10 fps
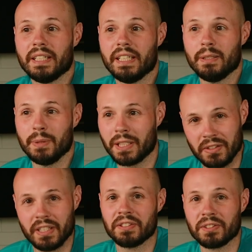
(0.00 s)
And because
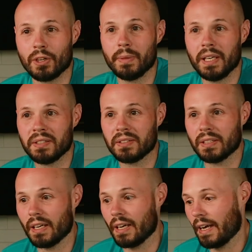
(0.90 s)
of the install base,
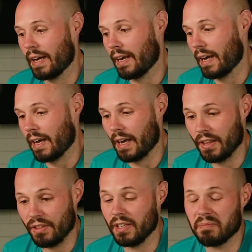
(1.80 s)
I
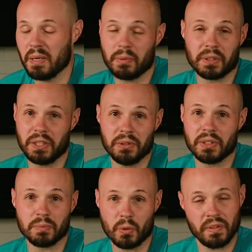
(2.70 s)
think people are going to use
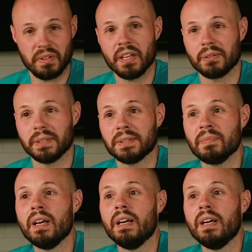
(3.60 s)
this more than the other ones.